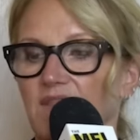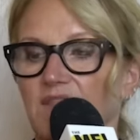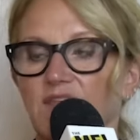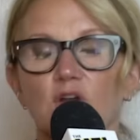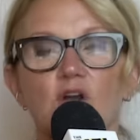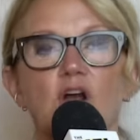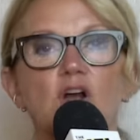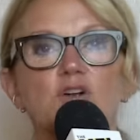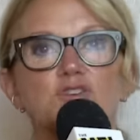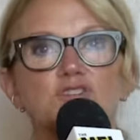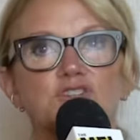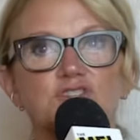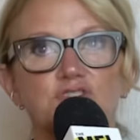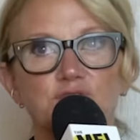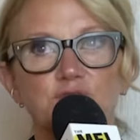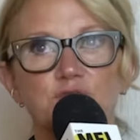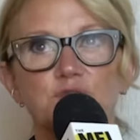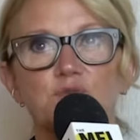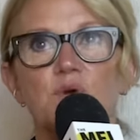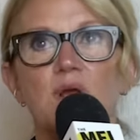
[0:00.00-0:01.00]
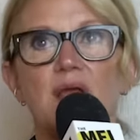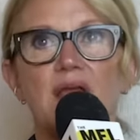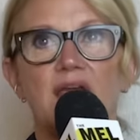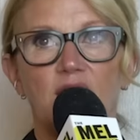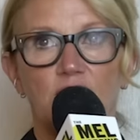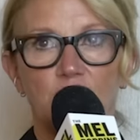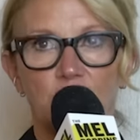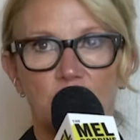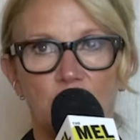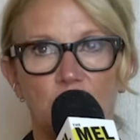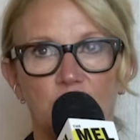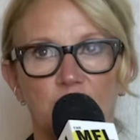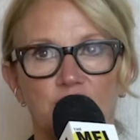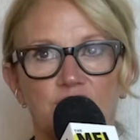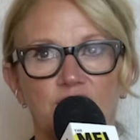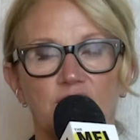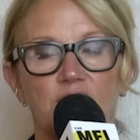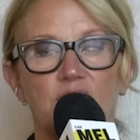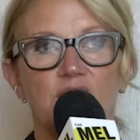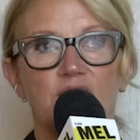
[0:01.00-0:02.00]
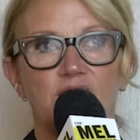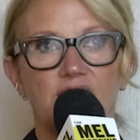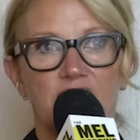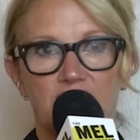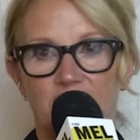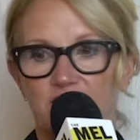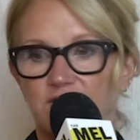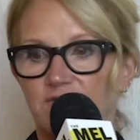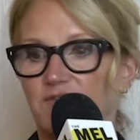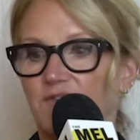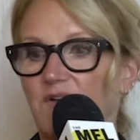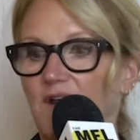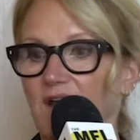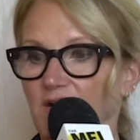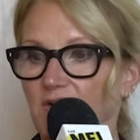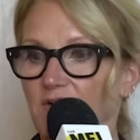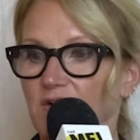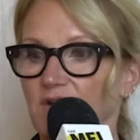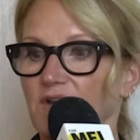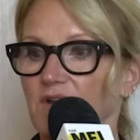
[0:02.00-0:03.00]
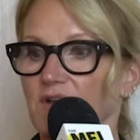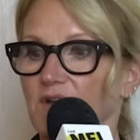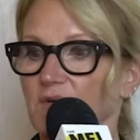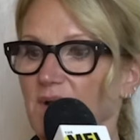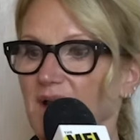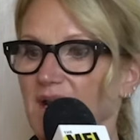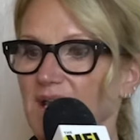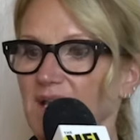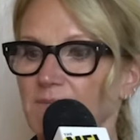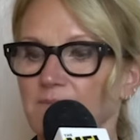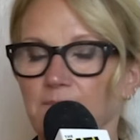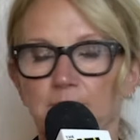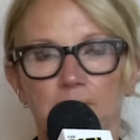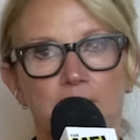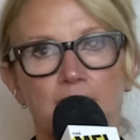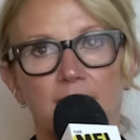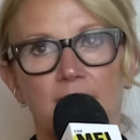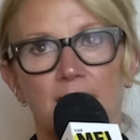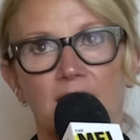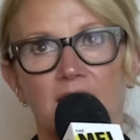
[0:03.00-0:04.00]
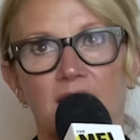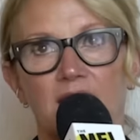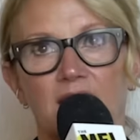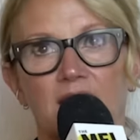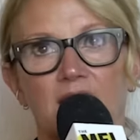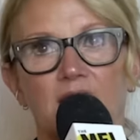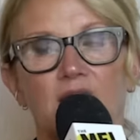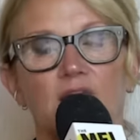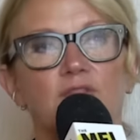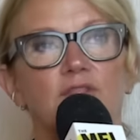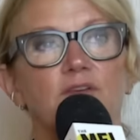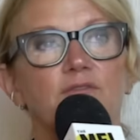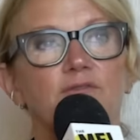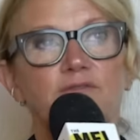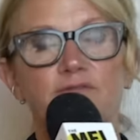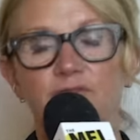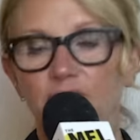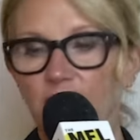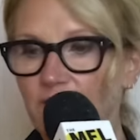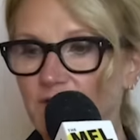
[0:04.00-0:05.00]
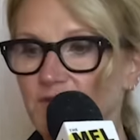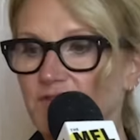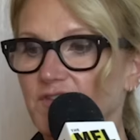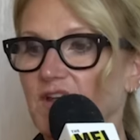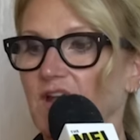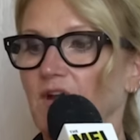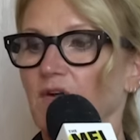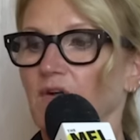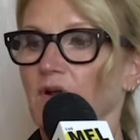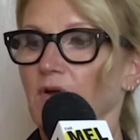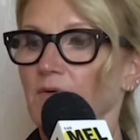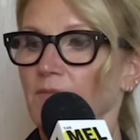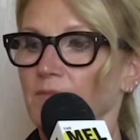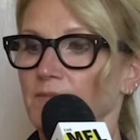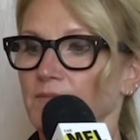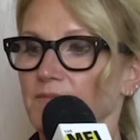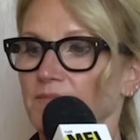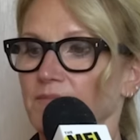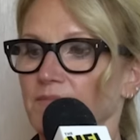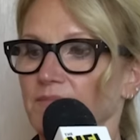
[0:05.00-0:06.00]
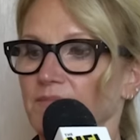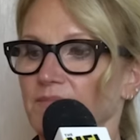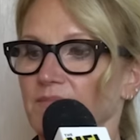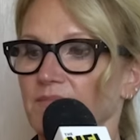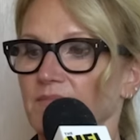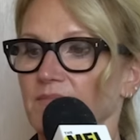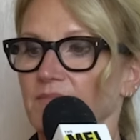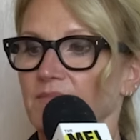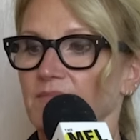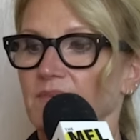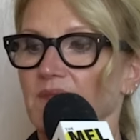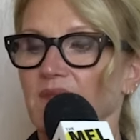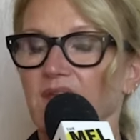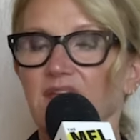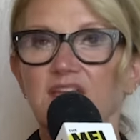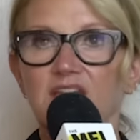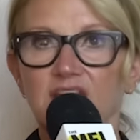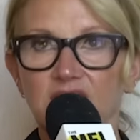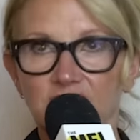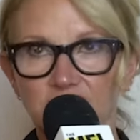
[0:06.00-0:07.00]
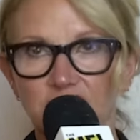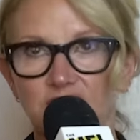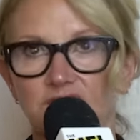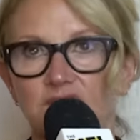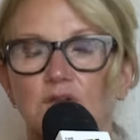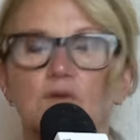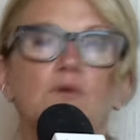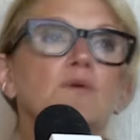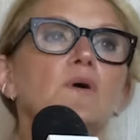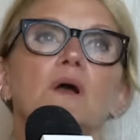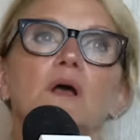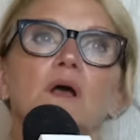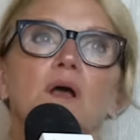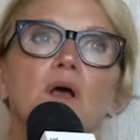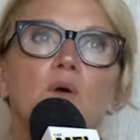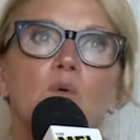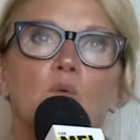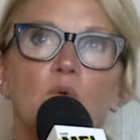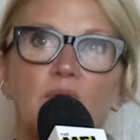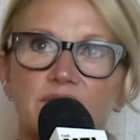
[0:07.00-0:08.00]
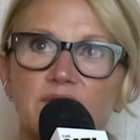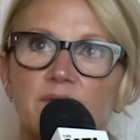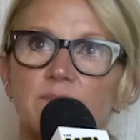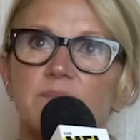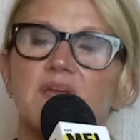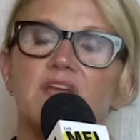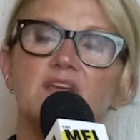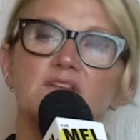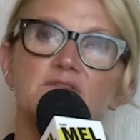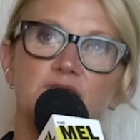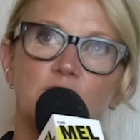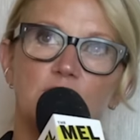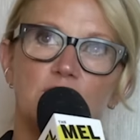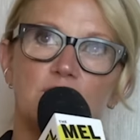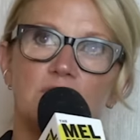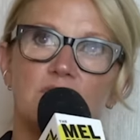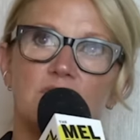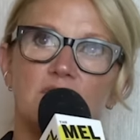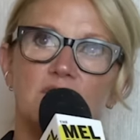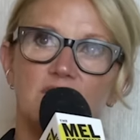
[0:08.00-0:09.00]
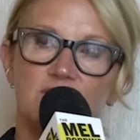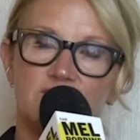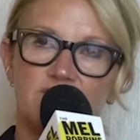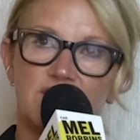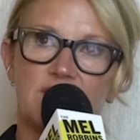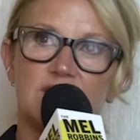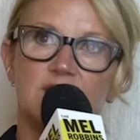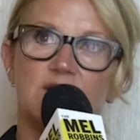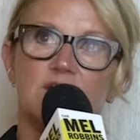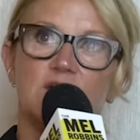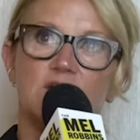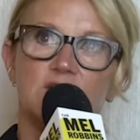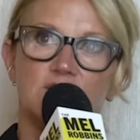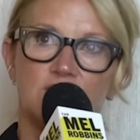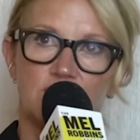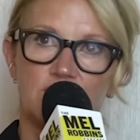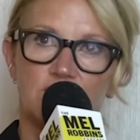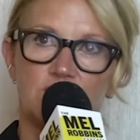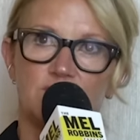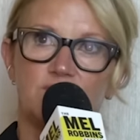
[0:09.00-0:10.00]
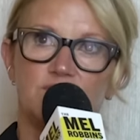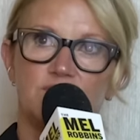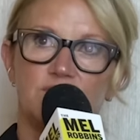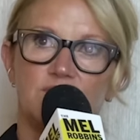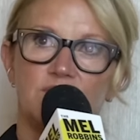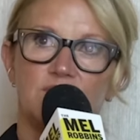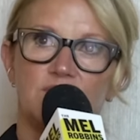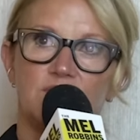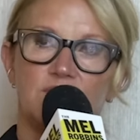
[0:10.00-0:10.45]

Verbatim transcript: there are 2 arrows that get fired. You ready? The first arrow hits you when the painful event occurs.